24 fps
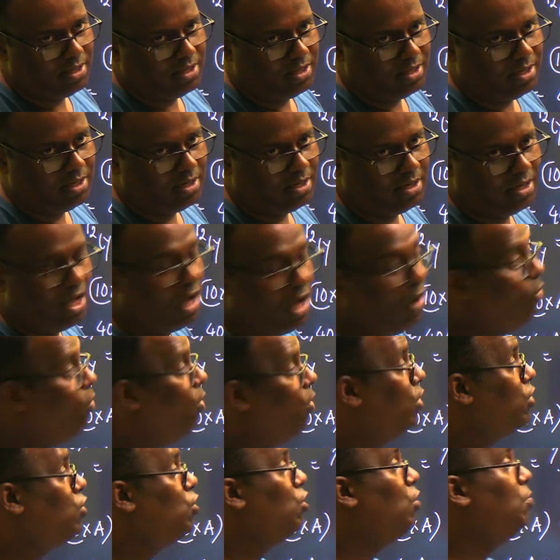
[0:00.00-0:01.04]
Now
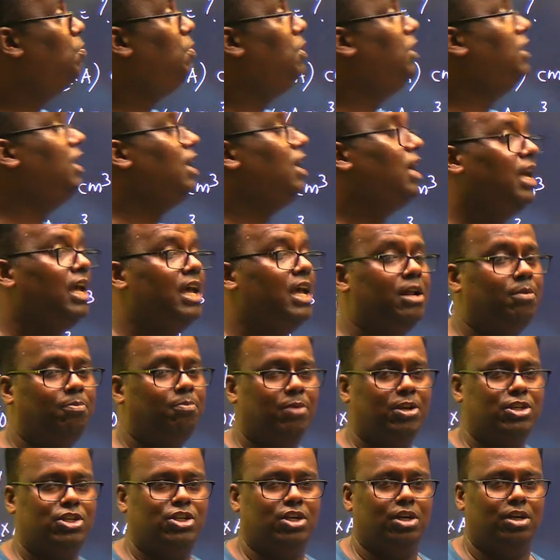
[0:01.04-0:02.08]
what should be the air
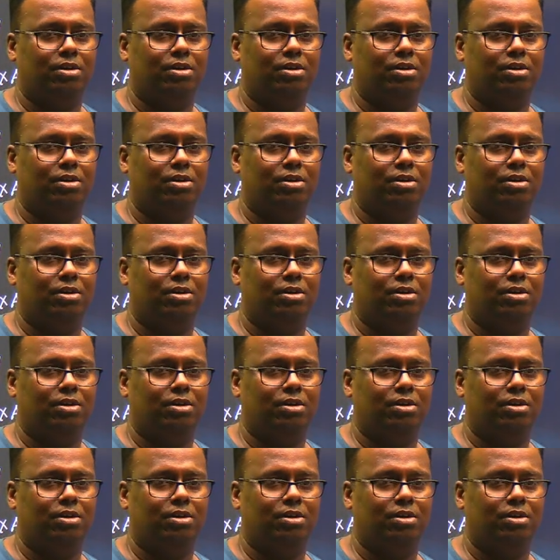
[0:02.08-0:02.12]
pressure?